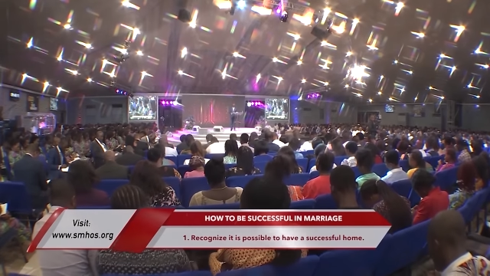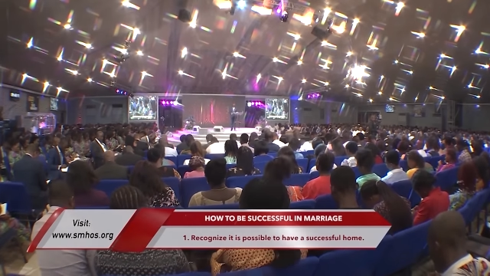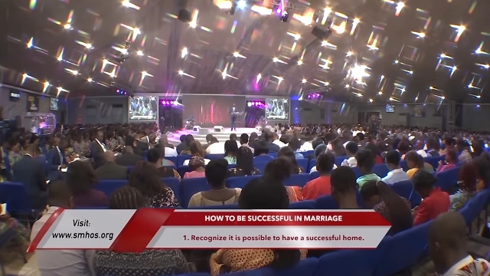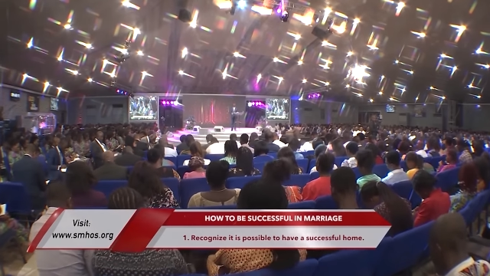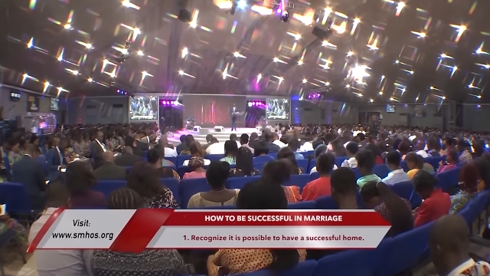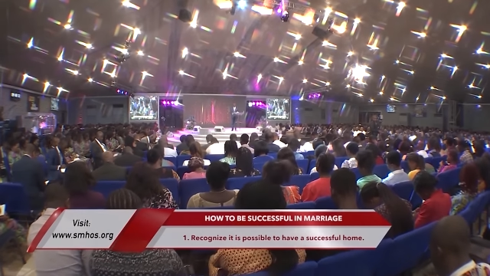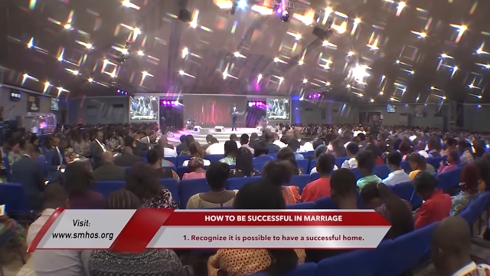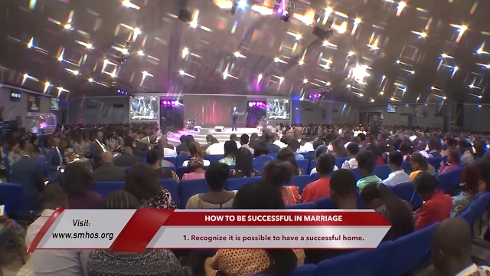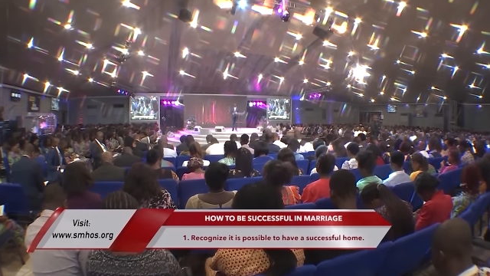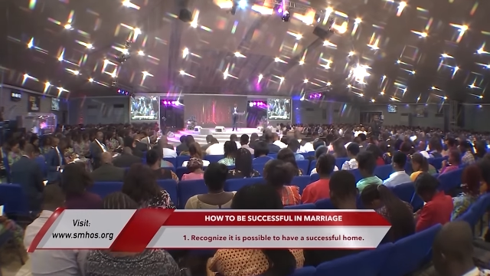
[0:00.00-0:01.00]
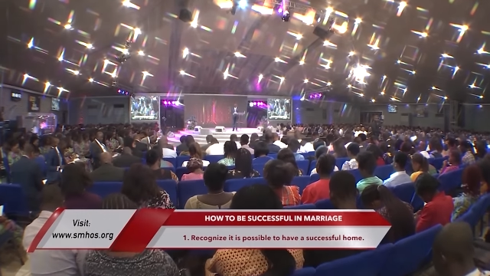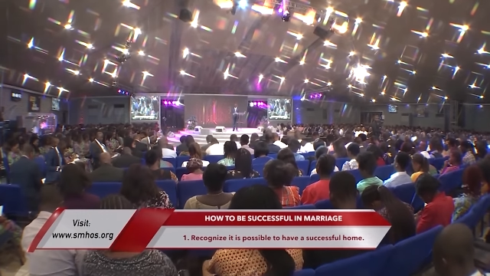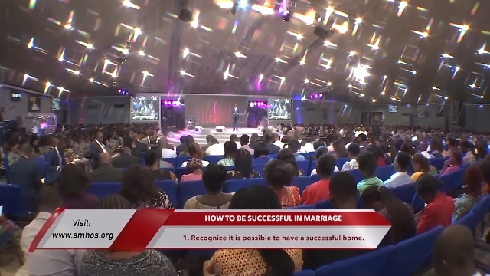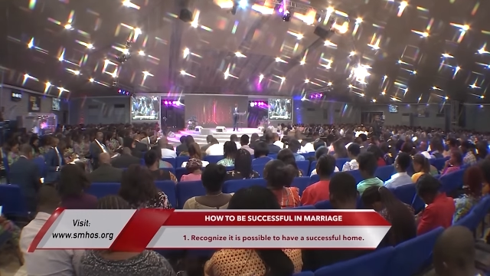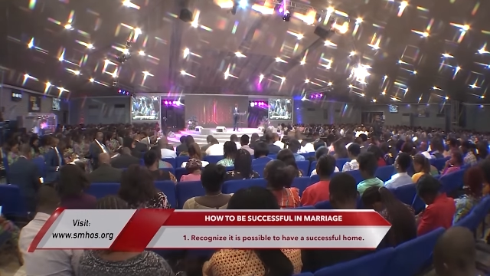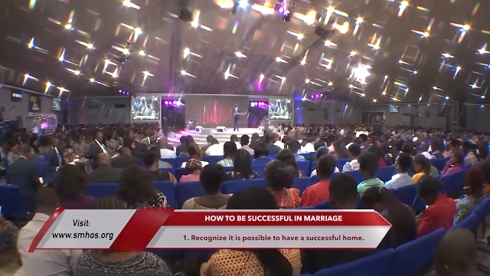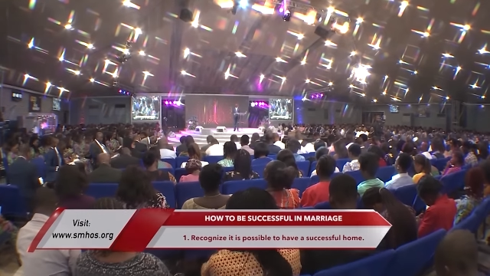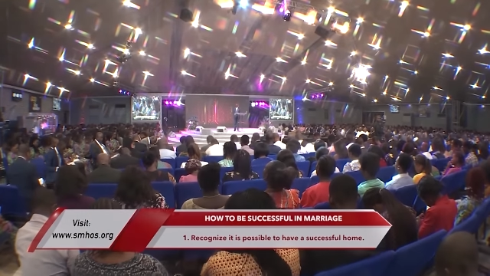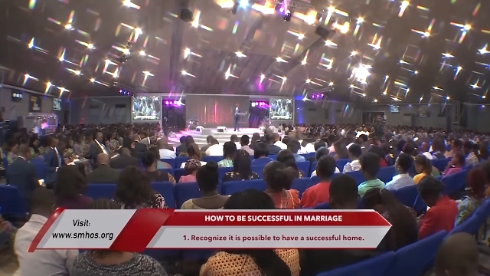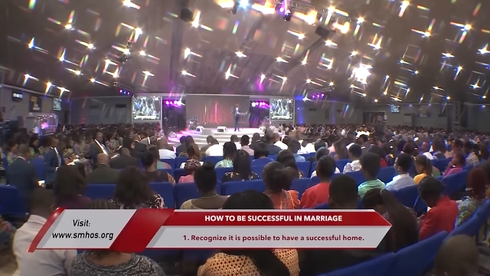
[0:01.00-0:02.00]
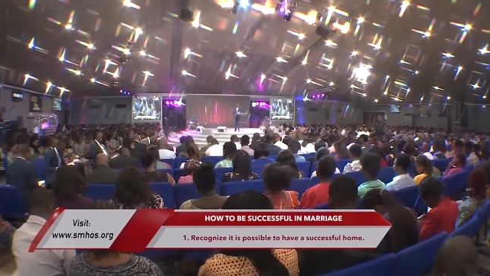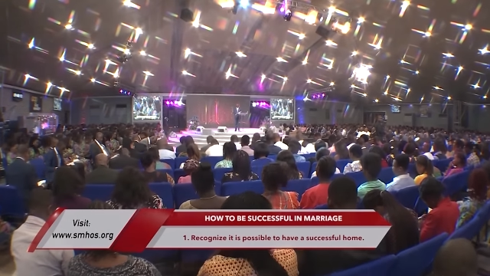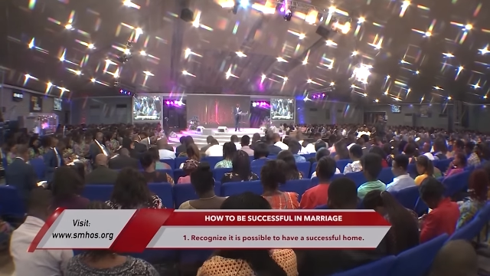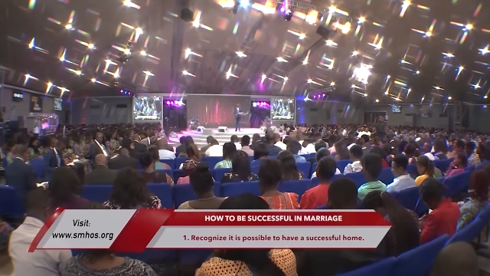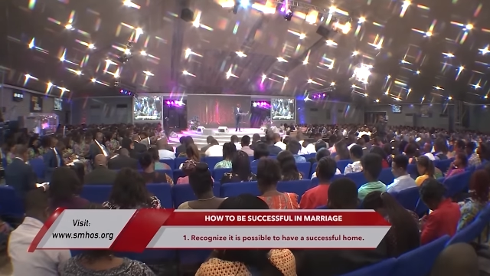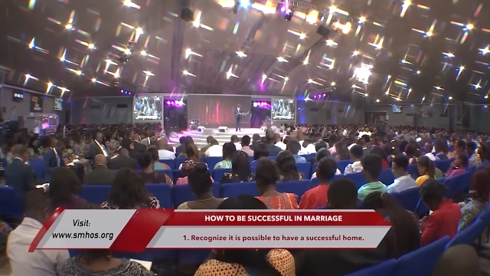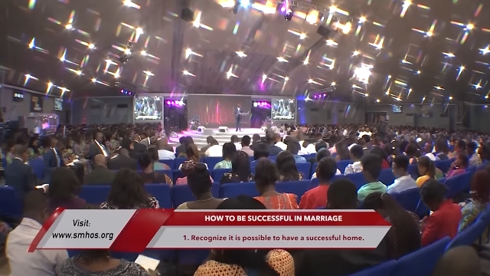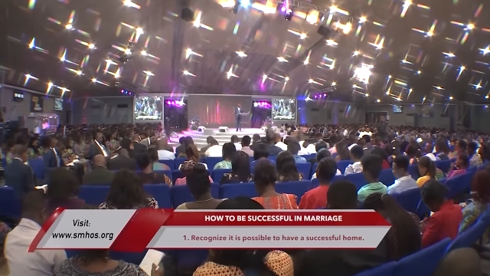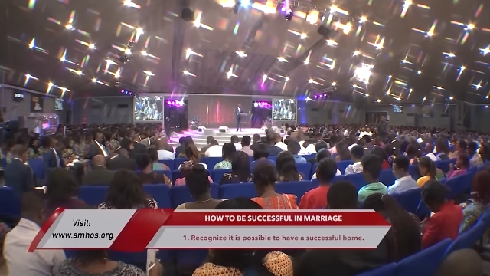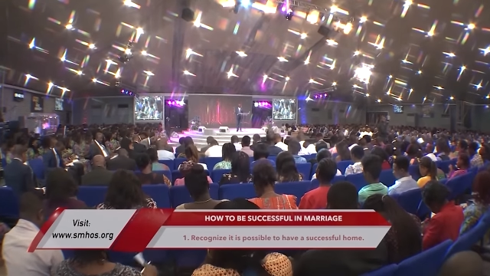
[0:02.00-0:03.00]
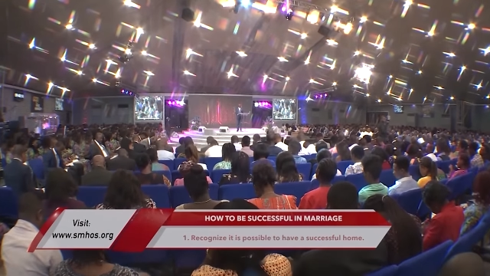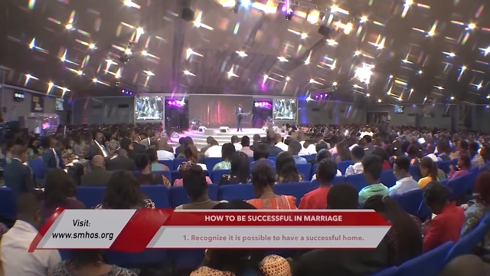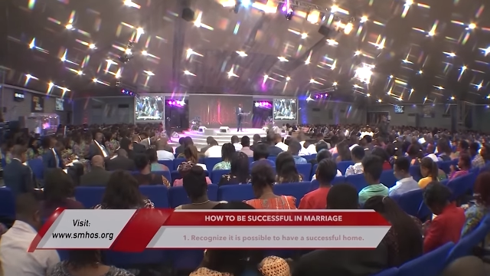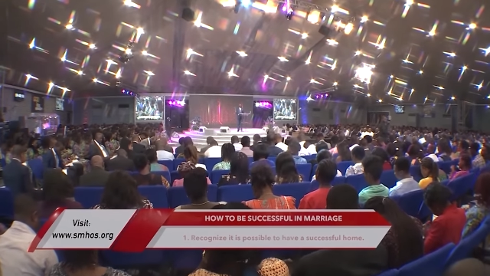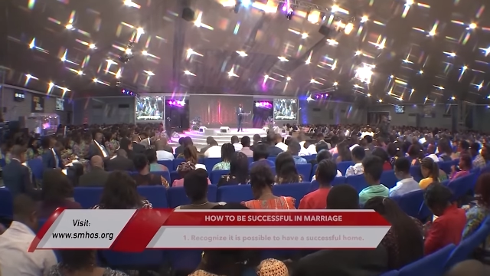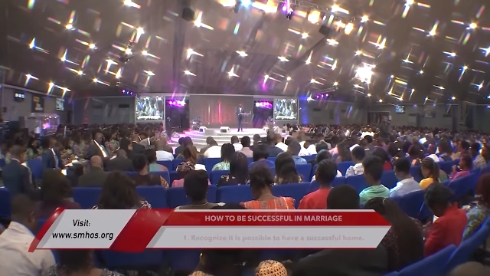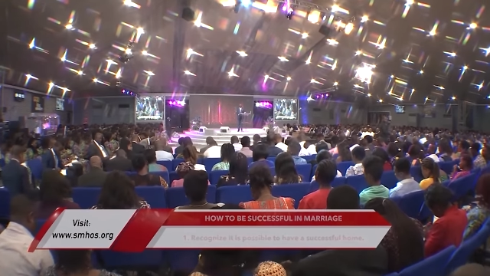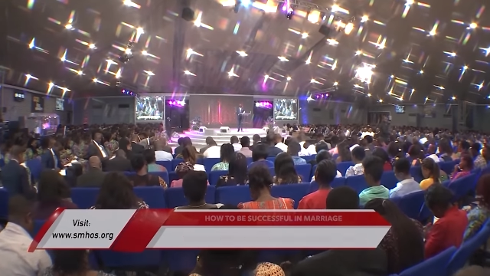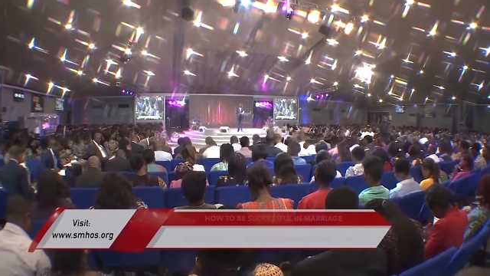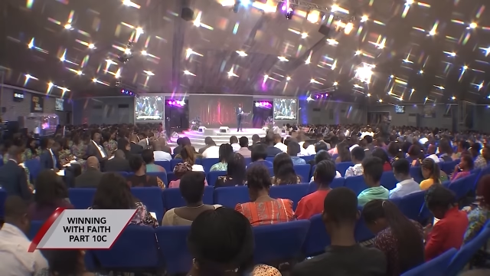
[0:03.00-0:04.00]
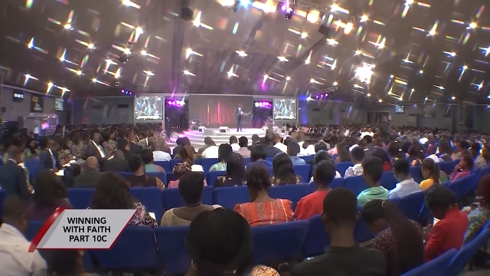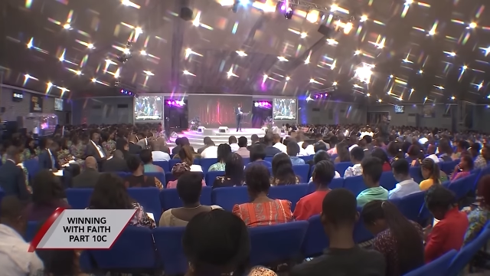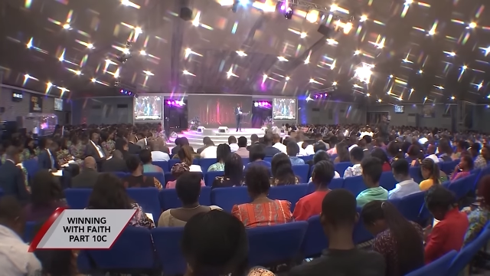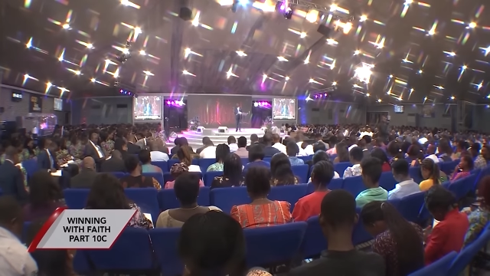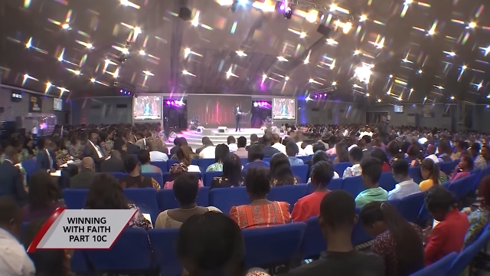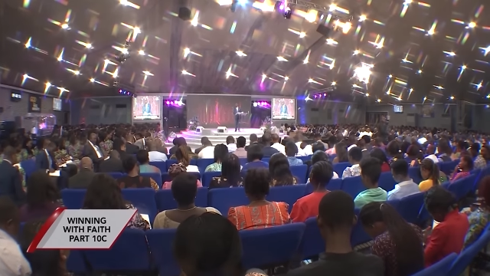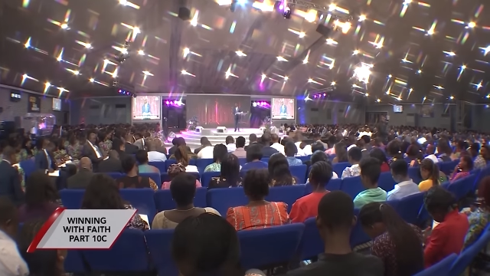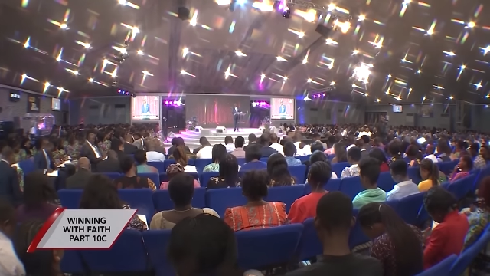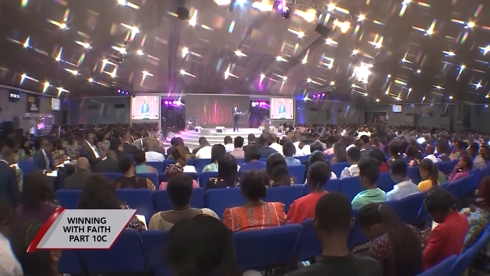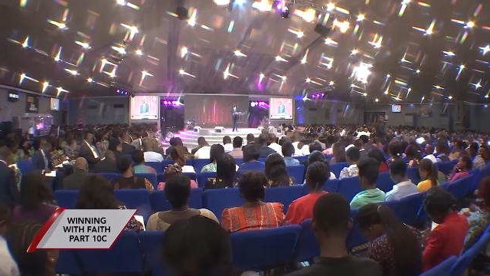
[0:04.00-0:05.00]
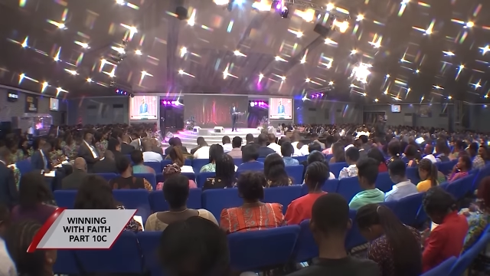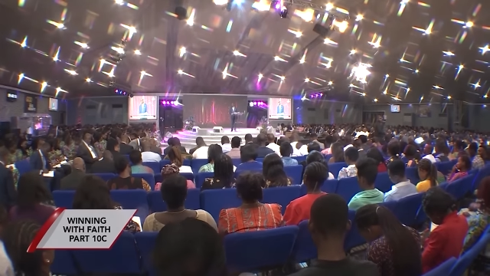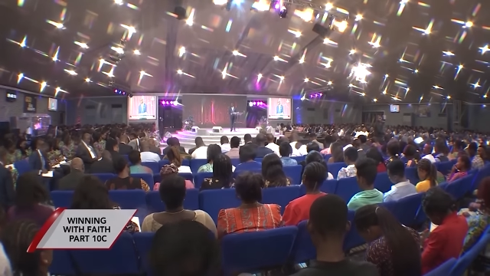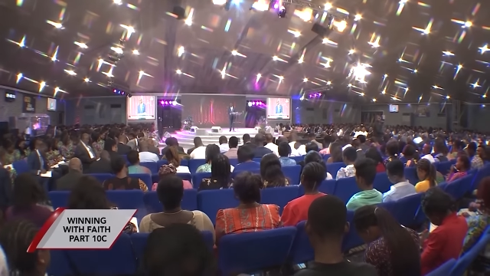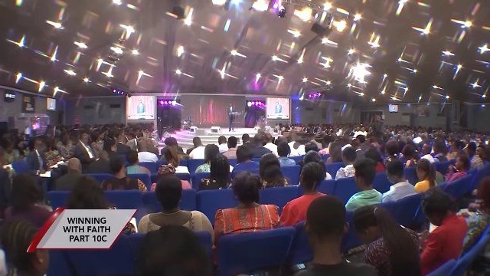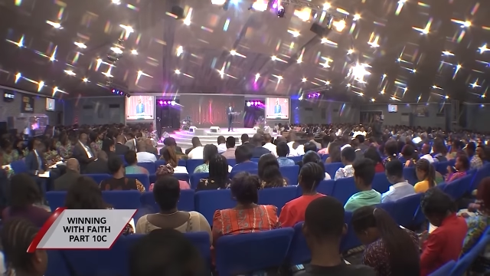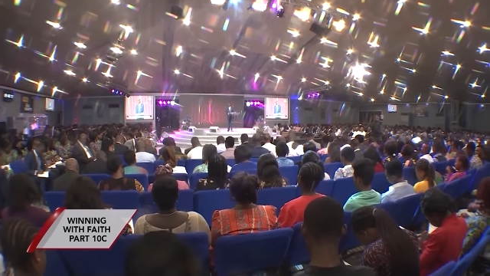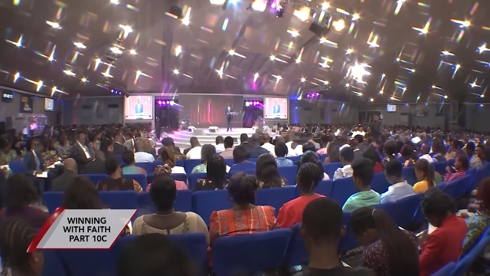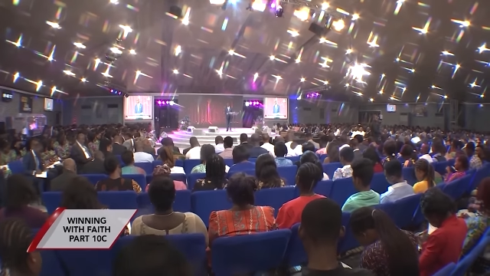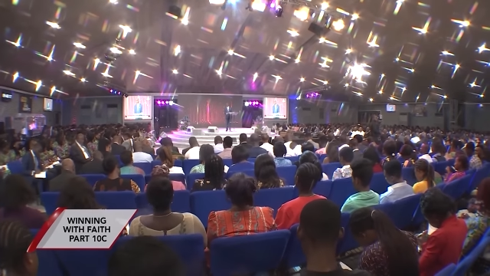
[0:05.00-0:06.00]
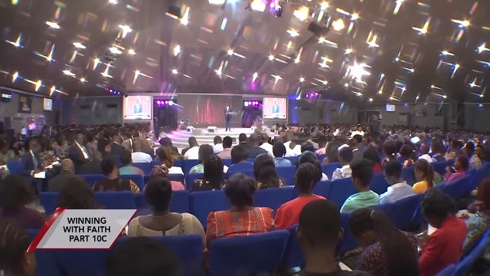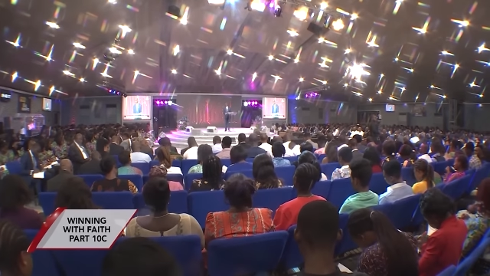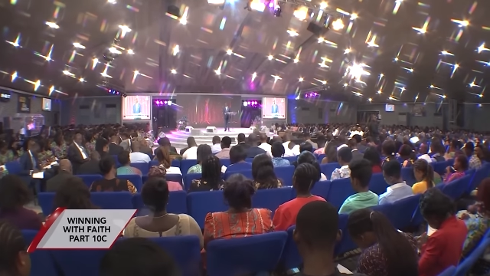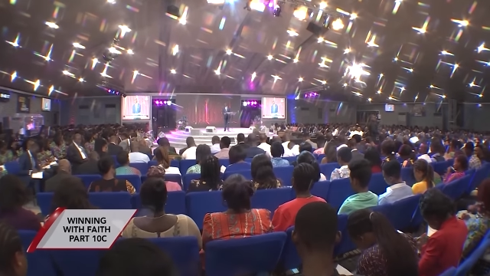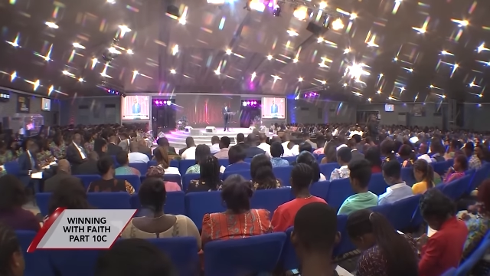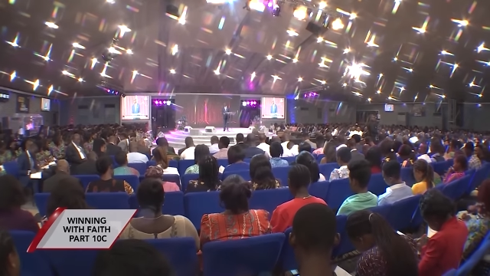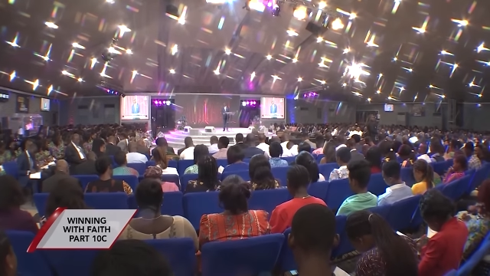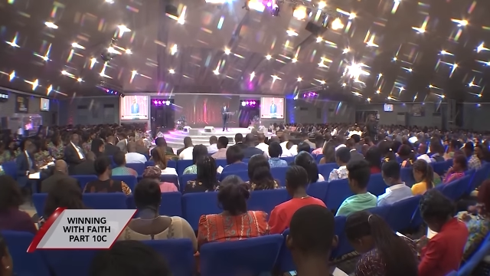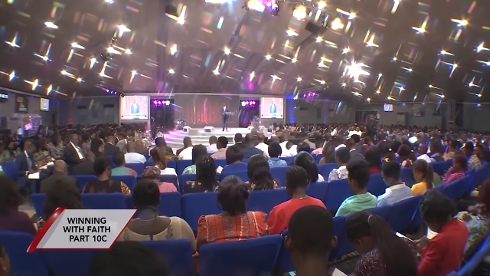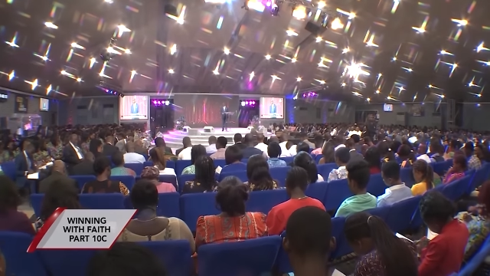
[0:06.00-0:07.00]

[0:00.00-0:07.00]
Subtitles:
[unreadable: no face in view]